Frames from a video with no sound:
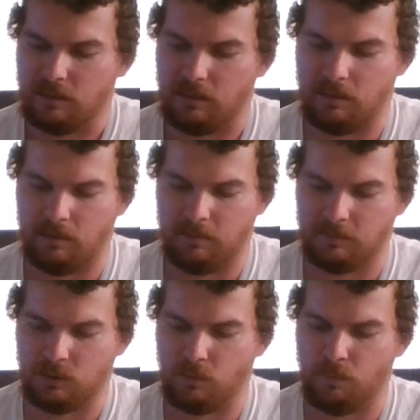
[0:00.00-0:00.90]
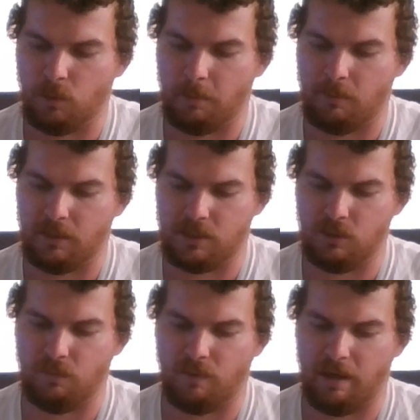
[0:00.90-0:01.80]
Um, so
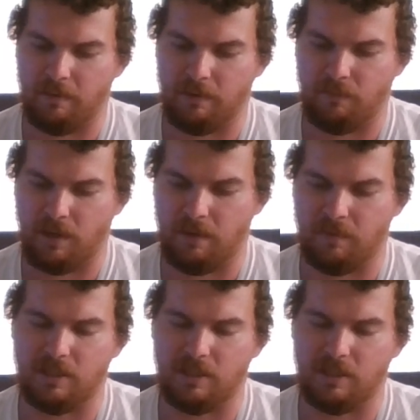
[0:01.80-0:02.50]
4.25 out of 5.